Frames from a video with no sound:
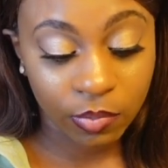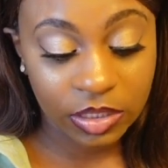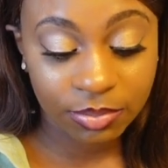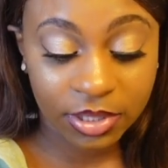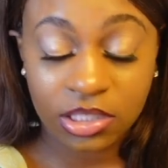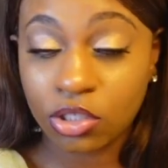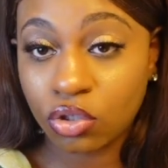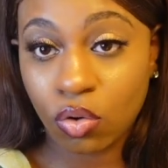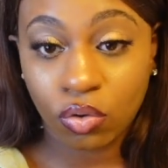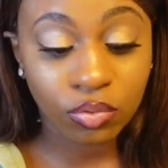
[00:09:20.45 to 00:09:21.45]
which brings the
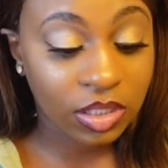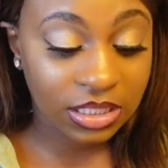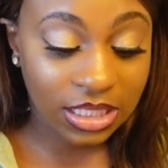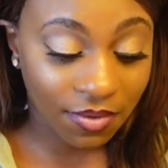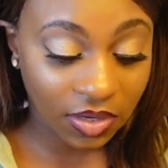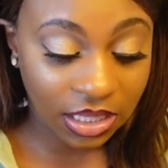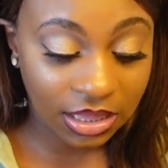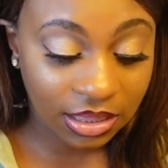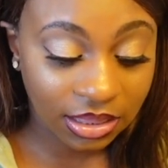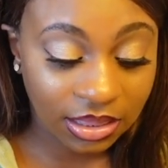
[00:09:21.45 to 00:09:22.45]
total to
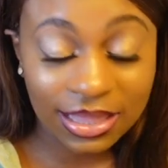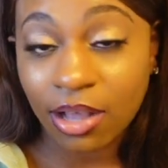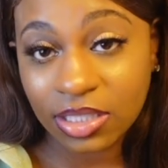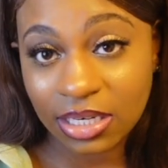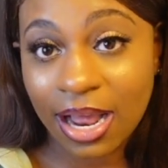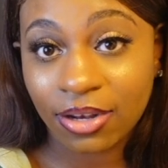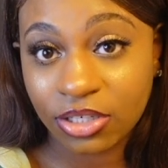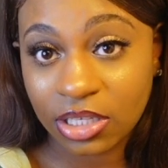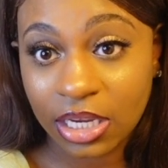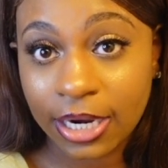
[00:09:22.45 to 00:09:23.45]

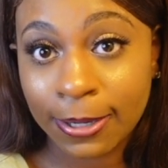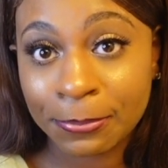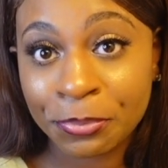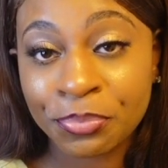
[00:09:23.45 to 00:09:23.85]
$70,000 a year.